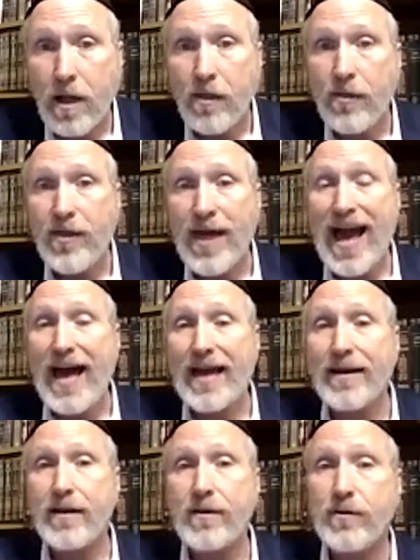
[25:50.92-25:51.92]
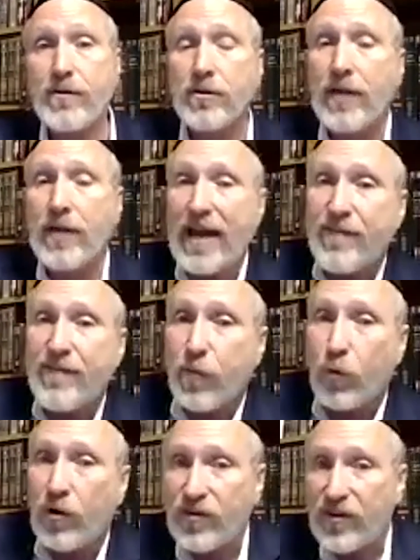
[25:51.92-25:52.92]
that the life
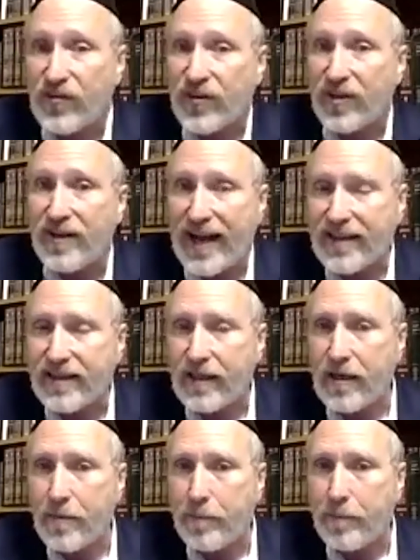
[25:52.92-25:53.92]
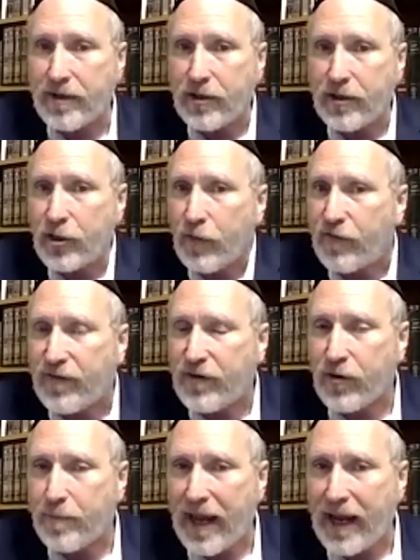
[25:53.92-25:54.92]
force is connected, but you don't feel
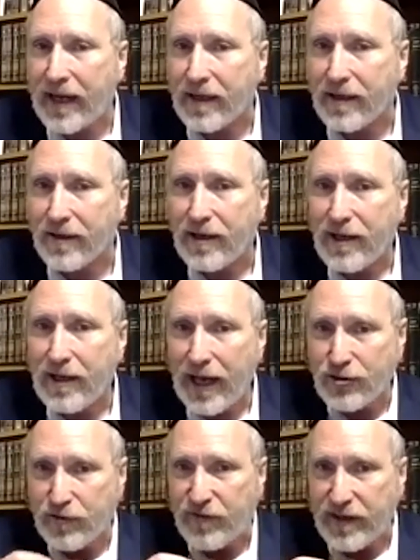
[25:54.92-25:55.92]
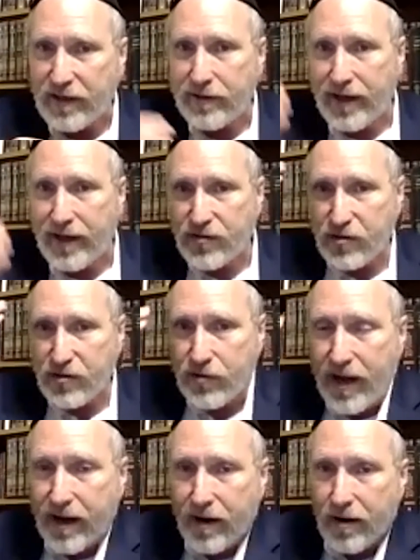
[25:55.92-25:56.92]
the pain. That's your fingernails and your
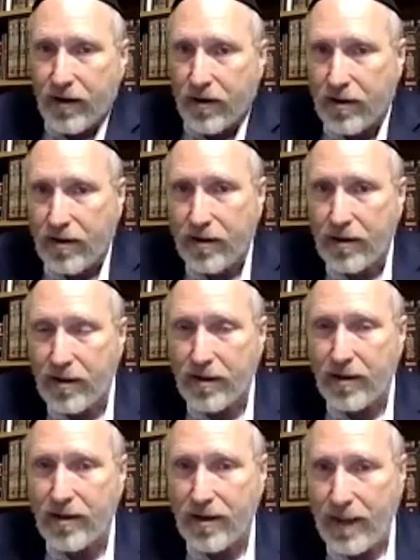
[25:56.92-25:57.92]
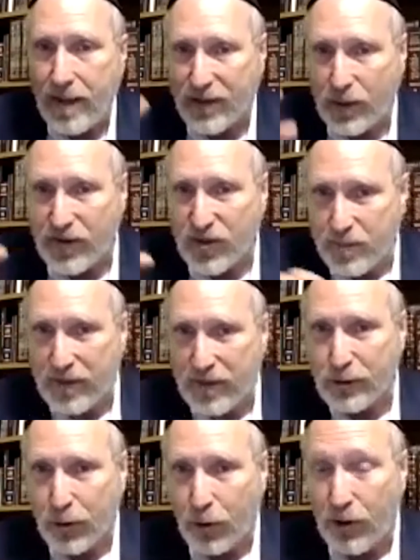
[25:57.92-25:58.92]
hair. And that's why there's
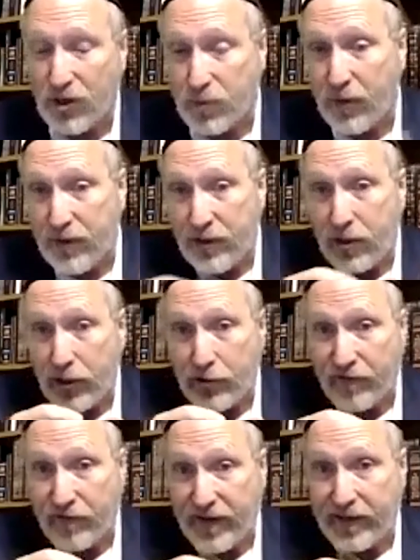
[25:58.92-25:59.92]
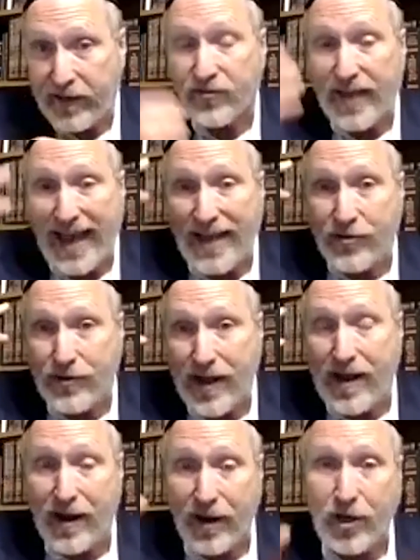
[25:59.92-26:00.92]
special laws, both when you cut your fingernails and your
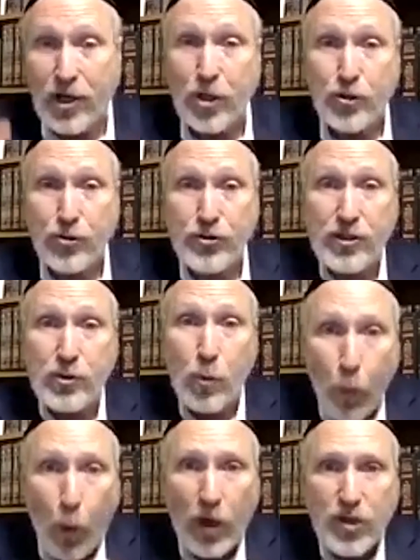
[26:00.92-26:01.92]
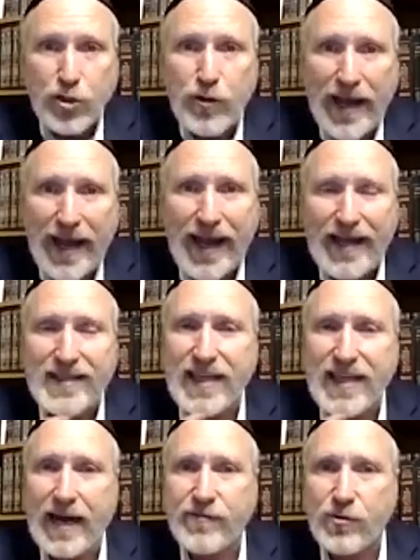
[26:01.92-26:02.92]
hair, you need to wash your hands
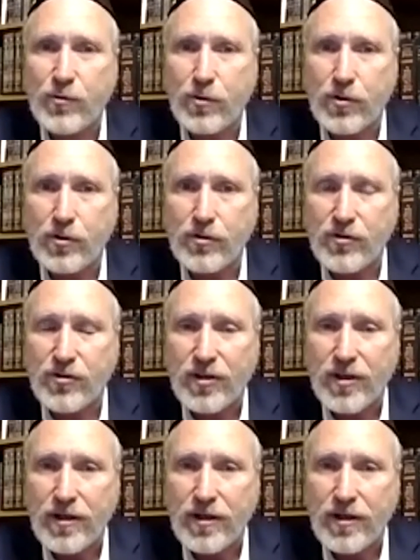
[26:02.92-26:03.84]
afterwards